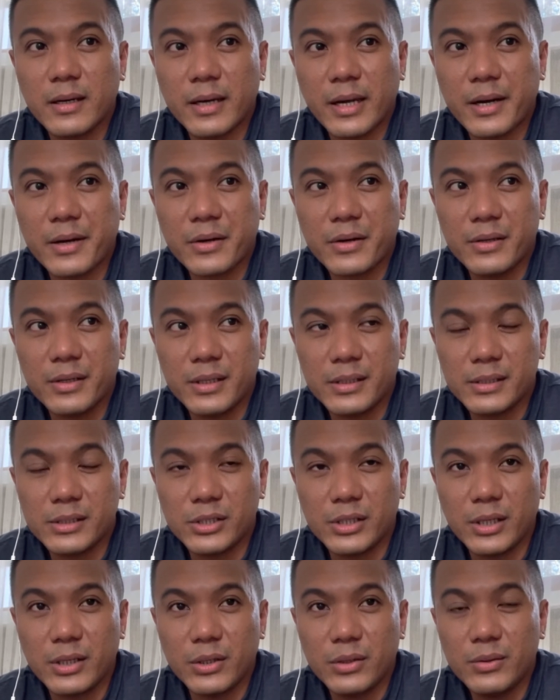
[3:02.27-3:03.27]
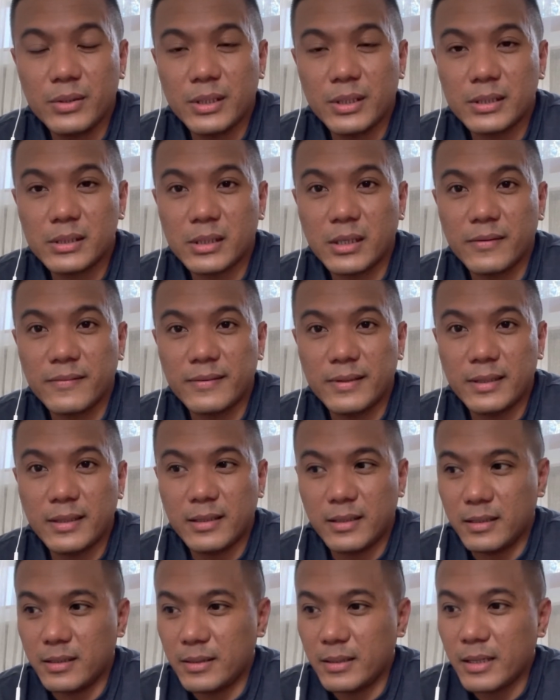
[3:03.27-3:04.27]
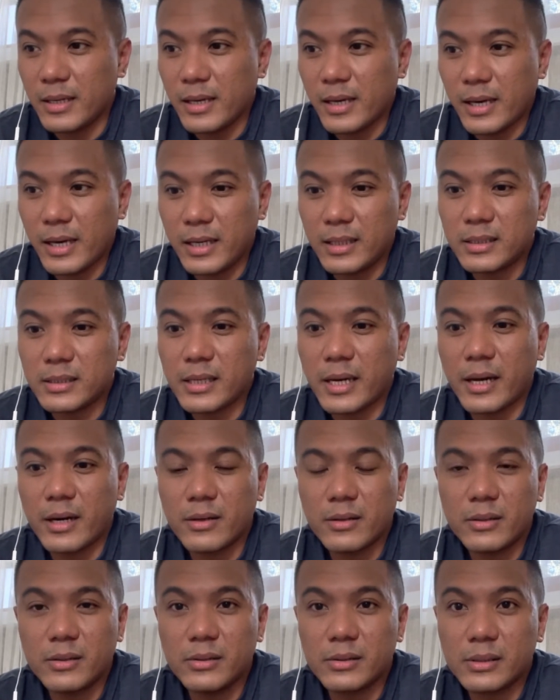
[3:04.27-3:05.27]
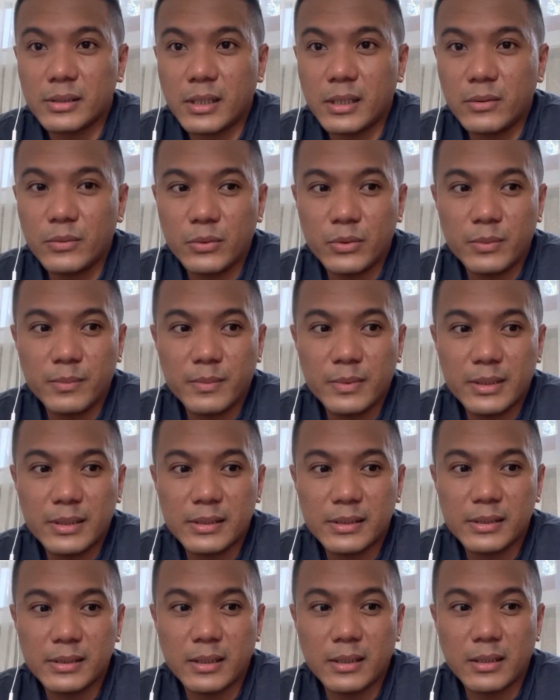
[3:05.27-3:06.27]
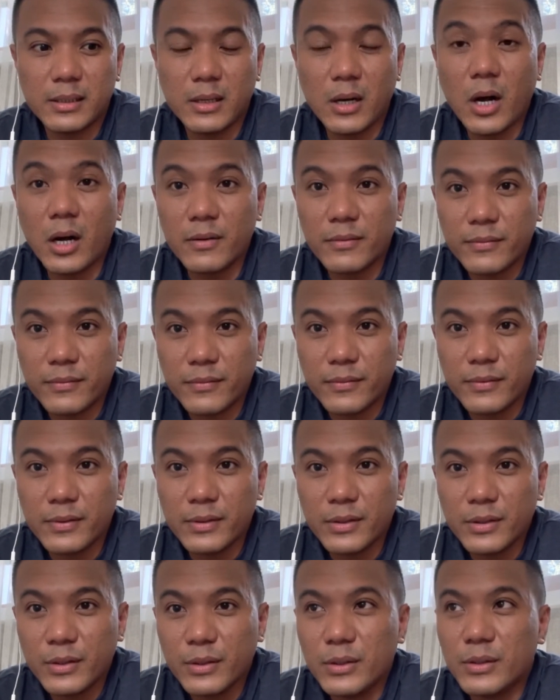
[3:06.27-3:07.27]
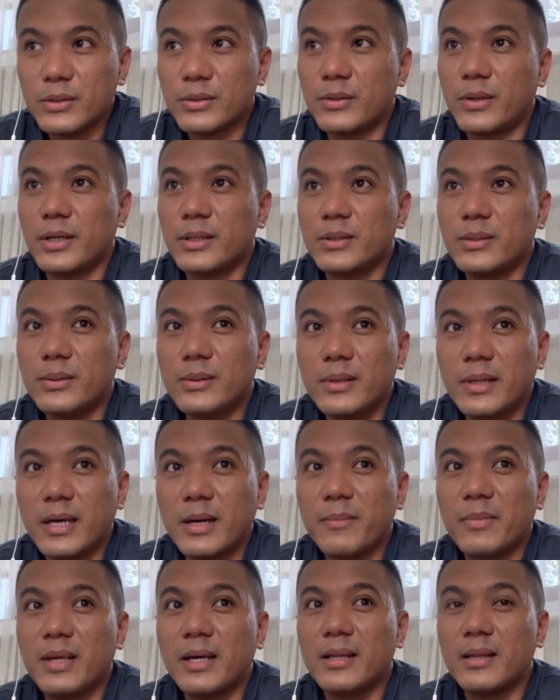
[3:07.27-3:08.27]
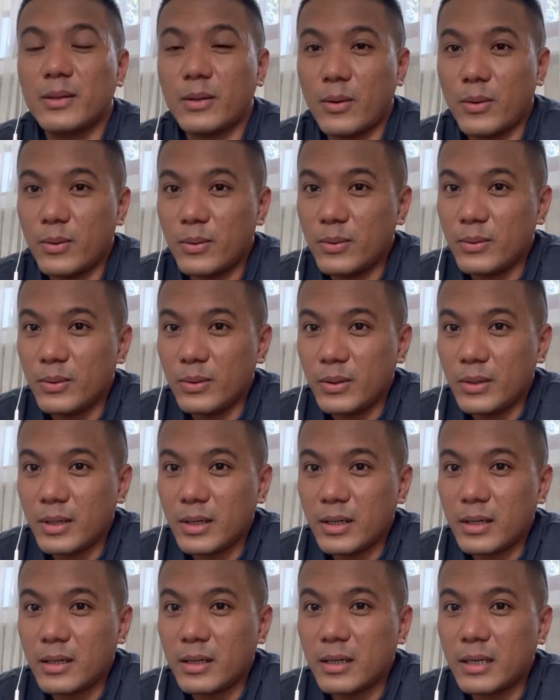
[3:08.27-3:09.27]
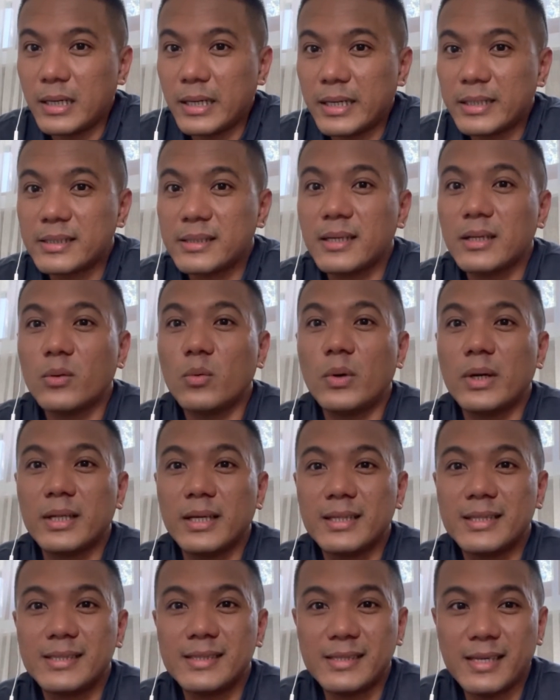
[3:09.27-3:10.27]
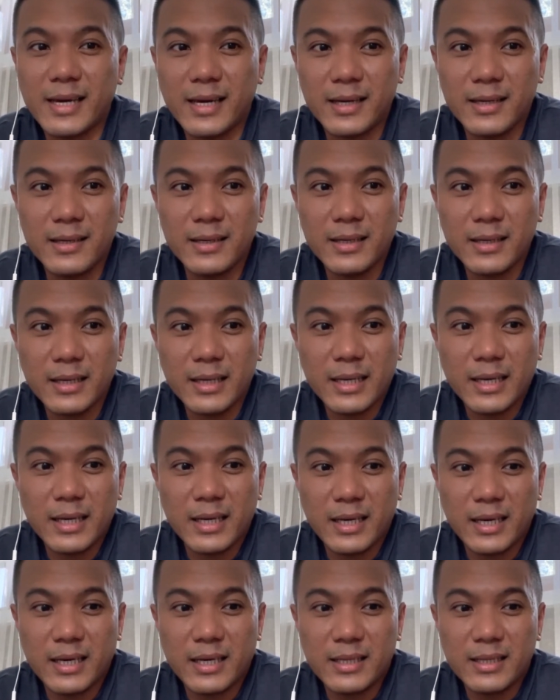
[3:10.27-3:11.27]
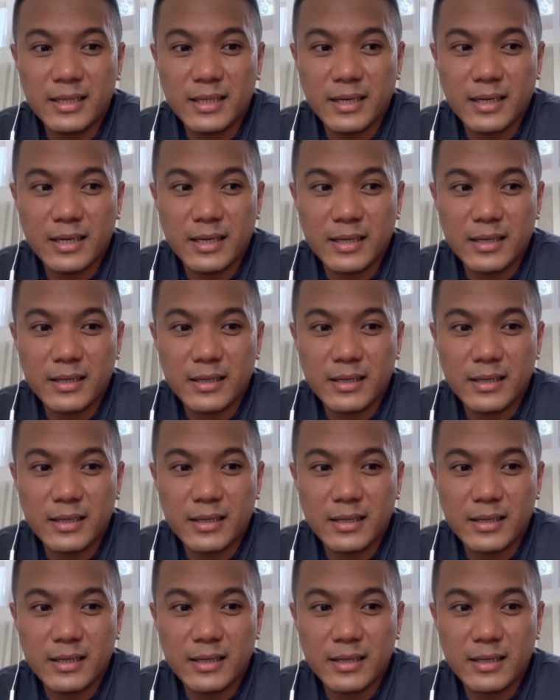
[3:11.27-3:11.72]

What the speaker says: air conditioning units of the entire hotel room is off. So I told them that no, it's not what it said in the